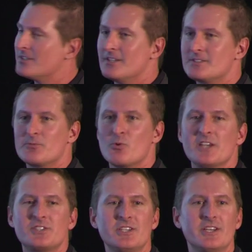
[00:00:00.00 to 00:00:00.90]
It's
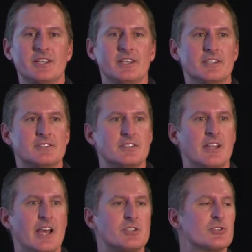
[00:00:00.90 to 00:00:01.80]
rustic, it's
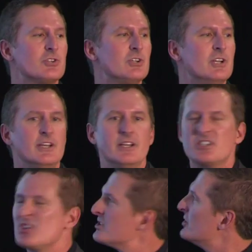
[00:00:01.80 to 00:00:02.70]
natural.
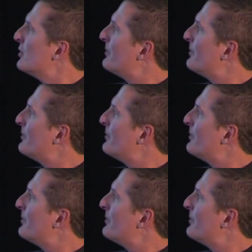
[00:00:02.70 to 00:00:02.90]
It shows a little